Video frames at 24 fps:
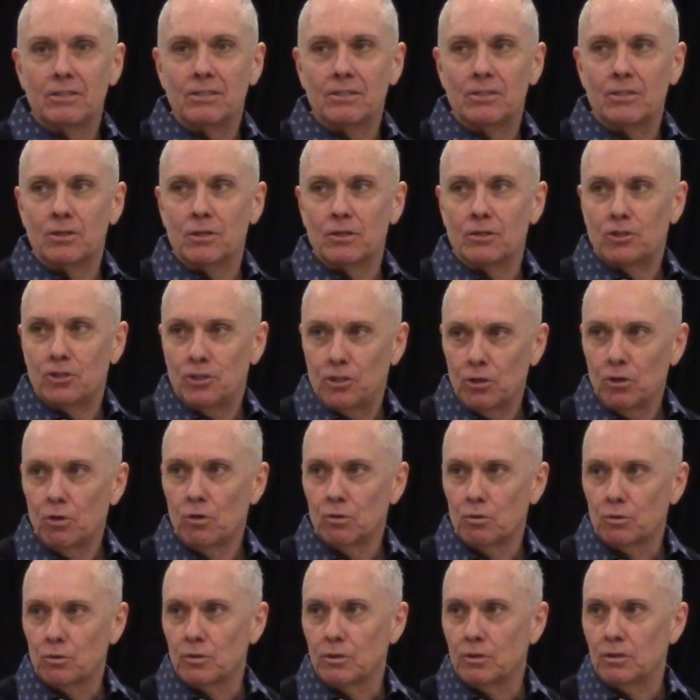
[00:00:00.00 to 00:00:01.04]
your
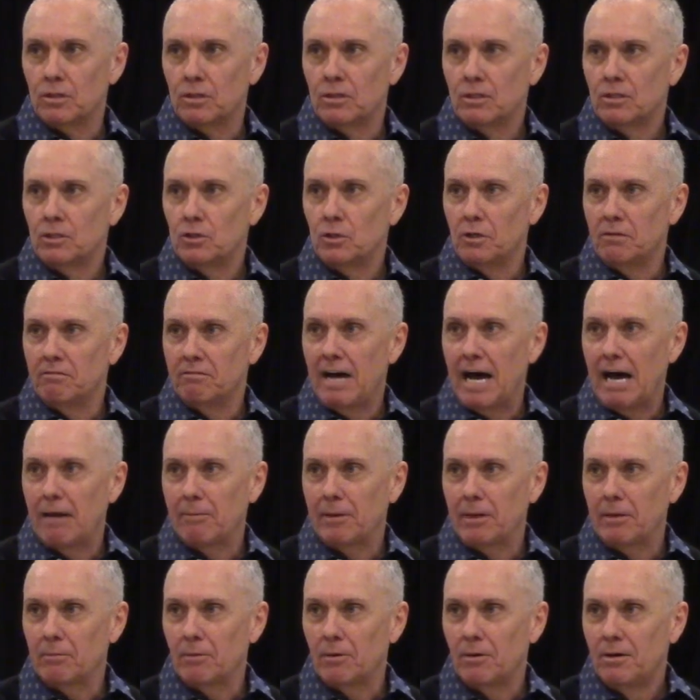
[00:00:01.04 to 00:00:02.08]
children to
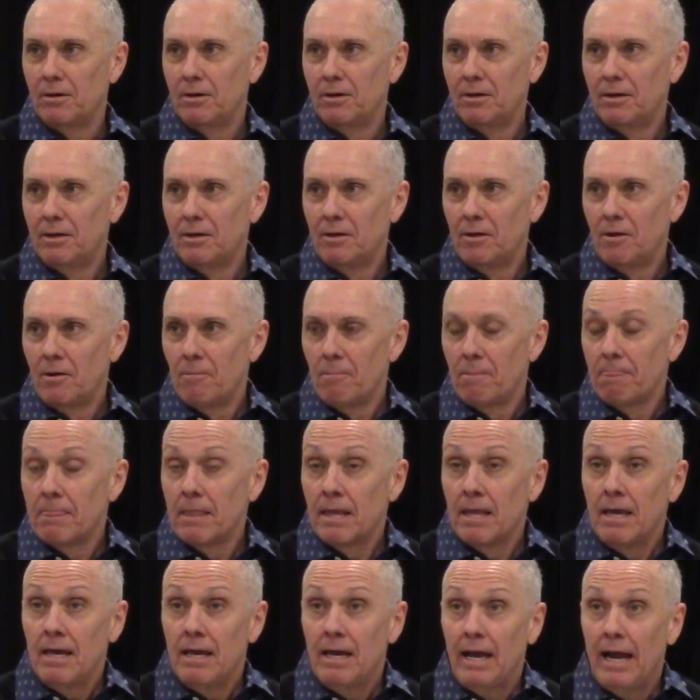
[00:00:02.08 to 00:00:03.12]
invite people.
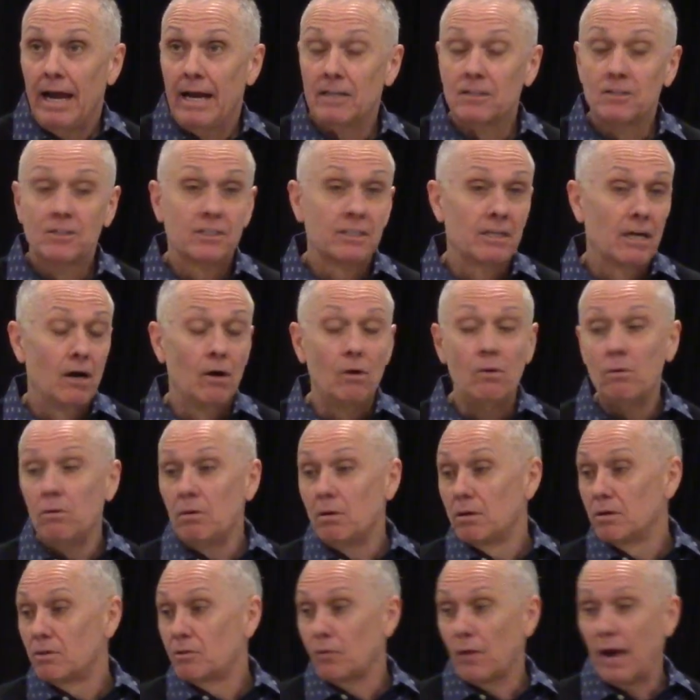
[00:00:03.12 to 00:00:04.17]
And
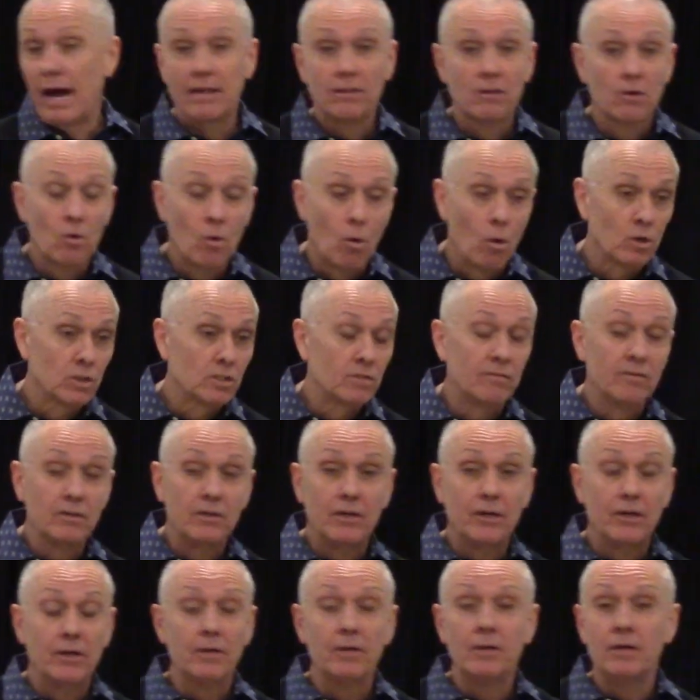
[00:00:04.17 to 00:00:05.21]
so, throughout the course of the
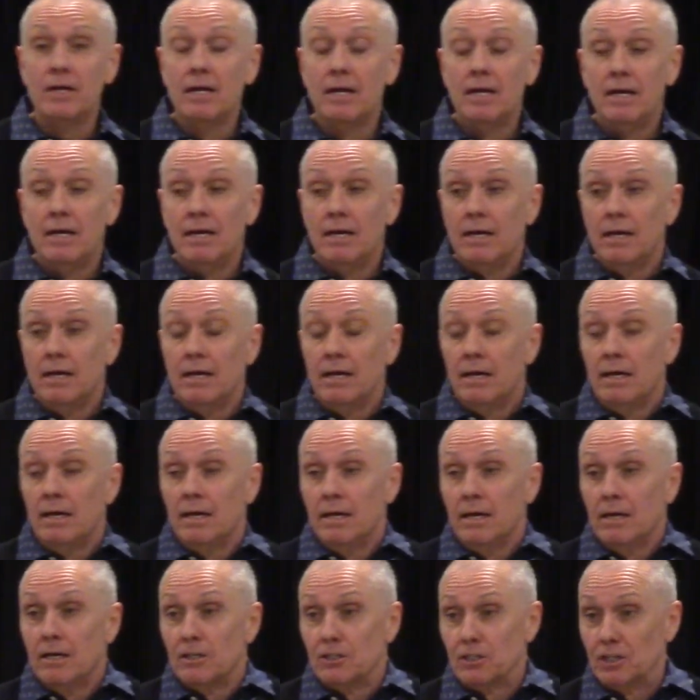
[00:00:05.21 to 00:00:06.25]
year,
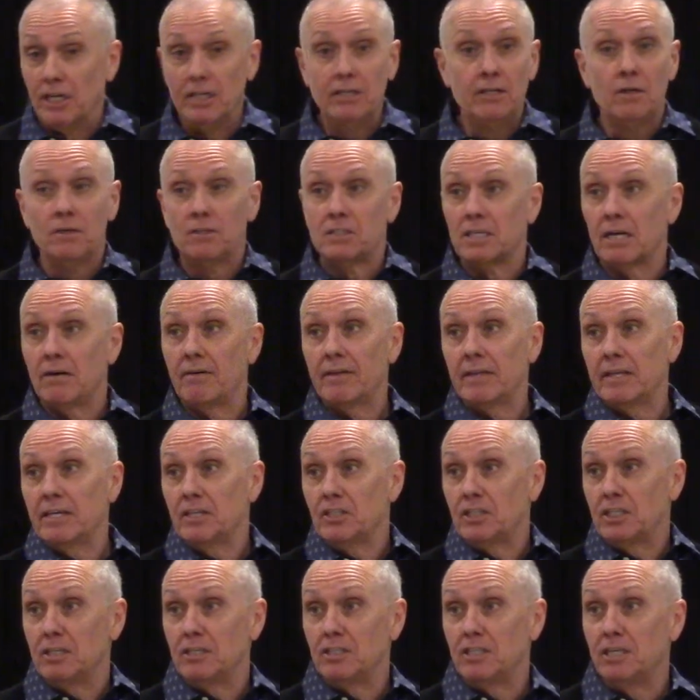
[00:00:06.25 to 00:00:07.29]
she do so at
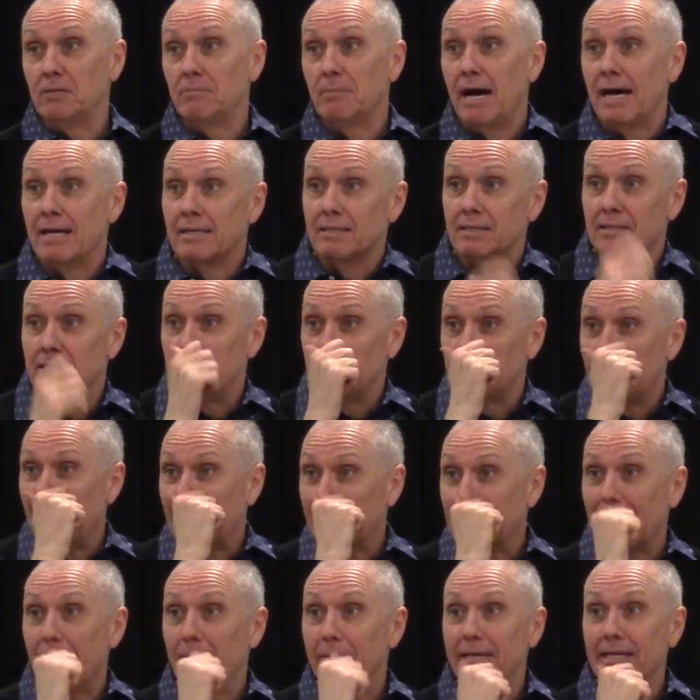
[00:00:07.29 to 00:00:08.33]
this. She, she might she might
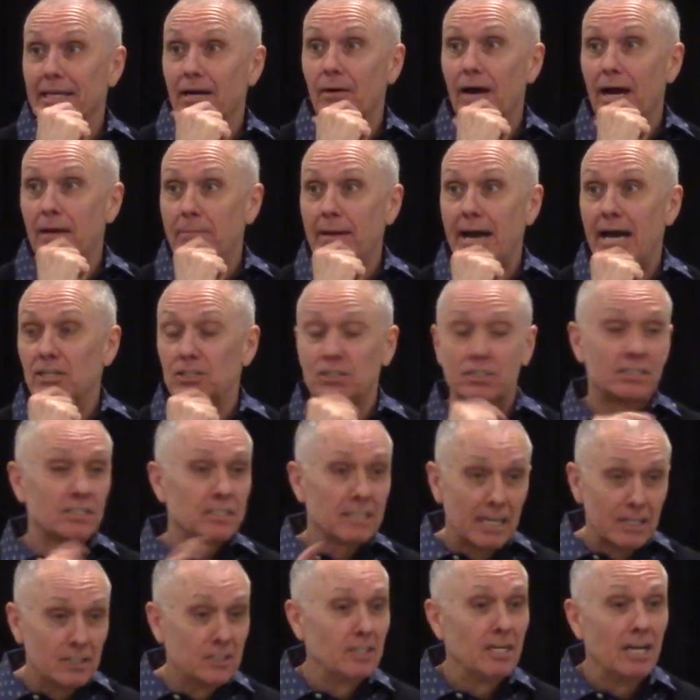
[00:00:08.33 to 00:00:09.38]
let me know, hey, Pastor, just
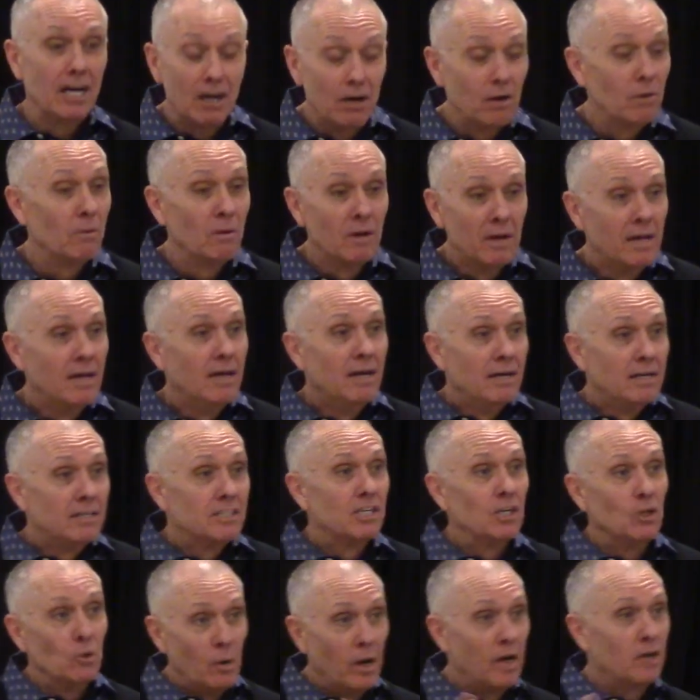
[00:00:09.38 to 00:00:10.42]
let you know,
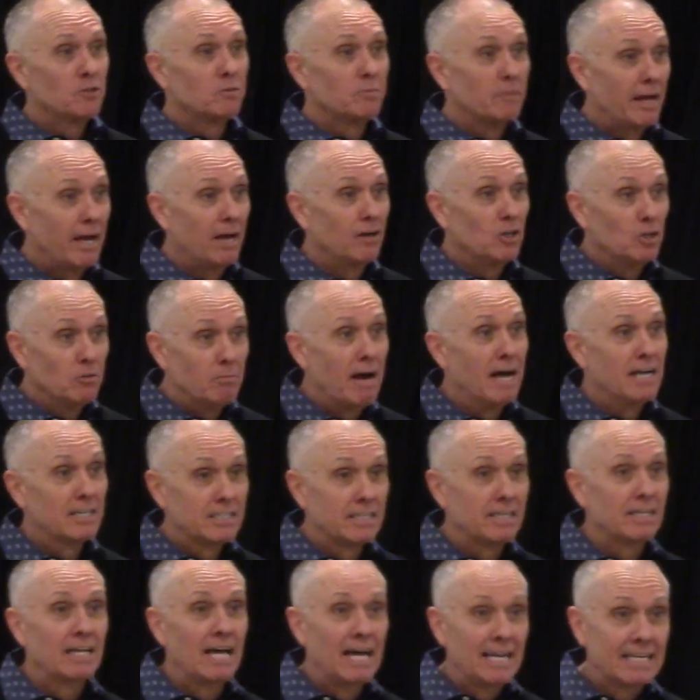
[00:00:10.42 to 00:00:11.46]
two weeks from now, you might
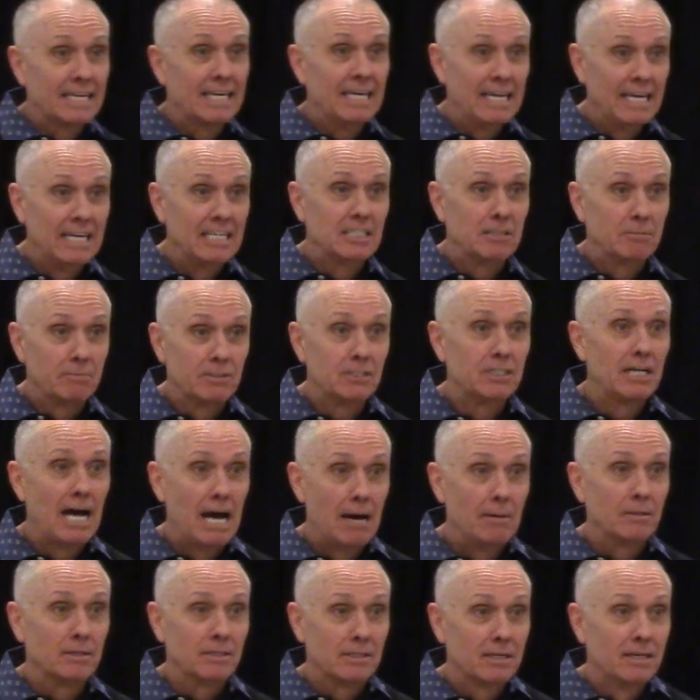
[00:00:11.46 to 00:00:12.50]
see a lot of kids in
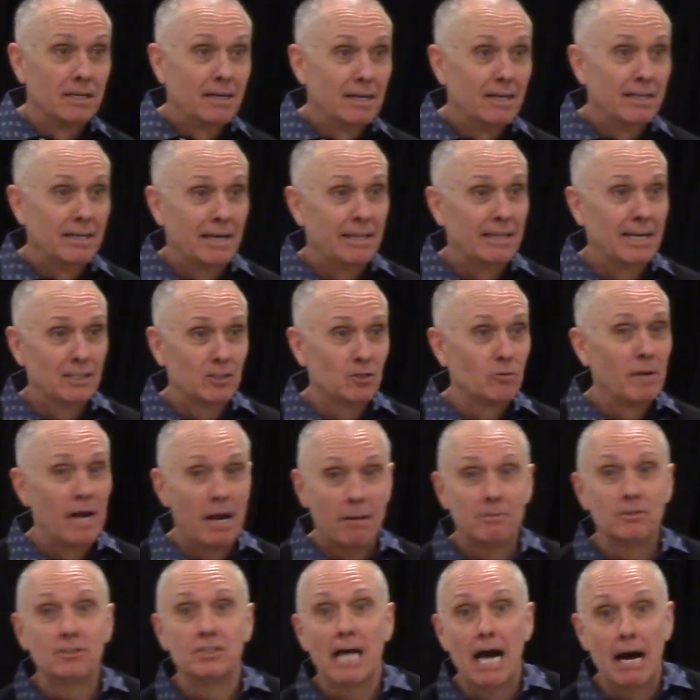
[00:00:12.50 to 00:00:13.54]
pajamas. that's going to be
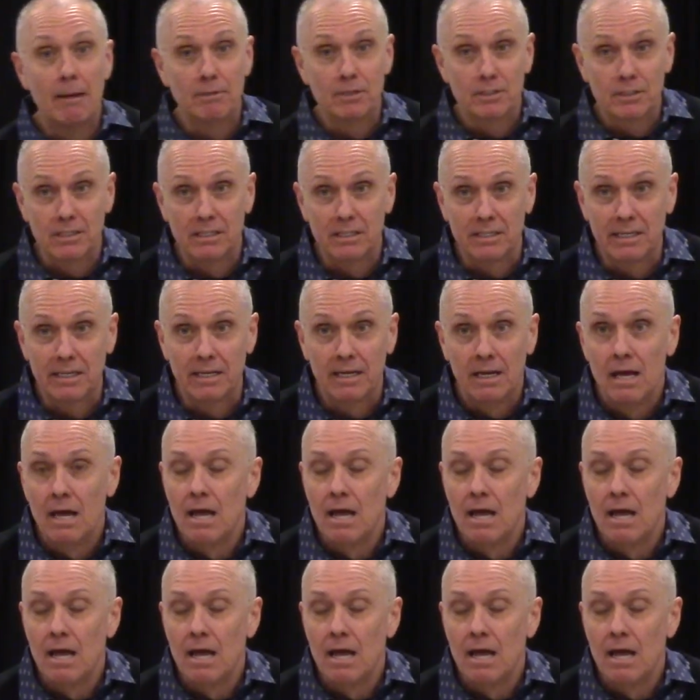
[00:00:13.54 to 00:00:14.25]
our pajamas Sunday.